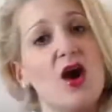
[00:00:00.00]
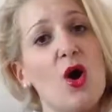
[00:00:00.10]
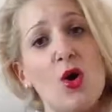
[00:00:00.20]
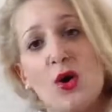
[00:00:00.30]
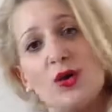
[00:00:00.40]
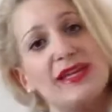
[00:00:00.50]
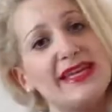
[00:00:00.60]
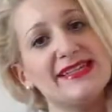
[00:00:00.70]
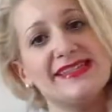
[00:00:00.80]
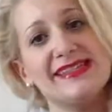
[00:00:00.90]
All
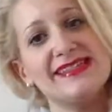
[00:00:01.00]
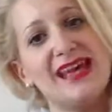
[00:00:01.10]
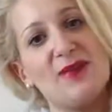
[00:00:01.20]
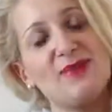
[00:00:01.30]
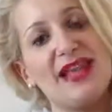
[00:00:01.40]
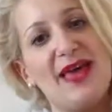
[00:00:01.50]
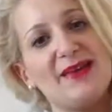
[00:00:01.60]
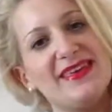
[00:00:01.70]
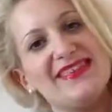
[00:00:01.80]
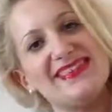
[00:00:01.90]
links are down below
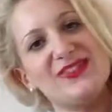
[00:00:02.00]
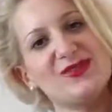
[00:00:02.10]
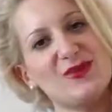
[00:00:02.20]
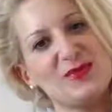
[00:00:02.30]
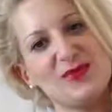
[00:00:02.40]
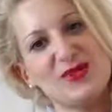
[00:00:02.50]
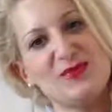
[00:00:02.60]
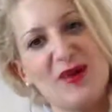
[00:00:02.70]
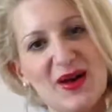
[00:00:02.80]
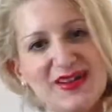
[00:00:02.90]
in the description
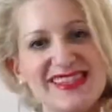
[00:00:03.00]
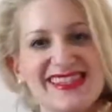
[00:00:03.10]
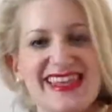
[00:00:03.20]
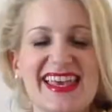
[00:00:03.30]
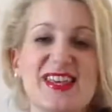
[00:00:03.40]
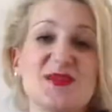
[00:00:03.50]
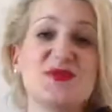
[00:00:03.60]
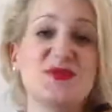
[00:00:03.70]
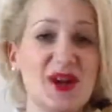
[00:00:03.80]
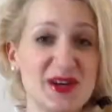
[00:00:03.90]
box. Thank you
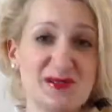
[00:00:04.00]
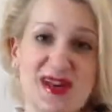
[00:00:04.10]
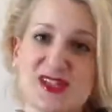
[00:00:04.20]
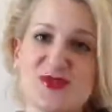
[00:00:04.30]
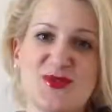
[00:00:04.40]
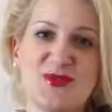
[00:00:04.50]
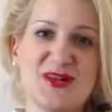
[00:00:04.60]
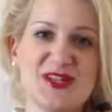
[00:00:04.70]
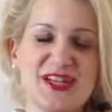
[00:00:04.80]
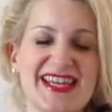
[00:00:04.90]
very much for
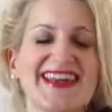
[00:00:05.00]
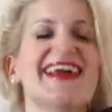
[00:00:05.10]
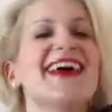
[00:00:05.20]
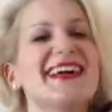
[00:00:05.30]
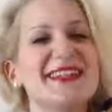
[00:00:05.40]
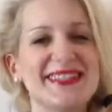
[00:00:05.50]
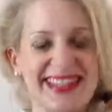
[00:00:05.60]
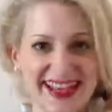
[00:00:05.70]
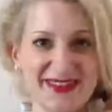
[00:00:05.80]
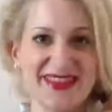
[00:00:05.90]
watching. Good
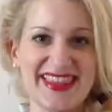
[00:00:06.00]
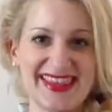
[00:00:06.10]
luck with the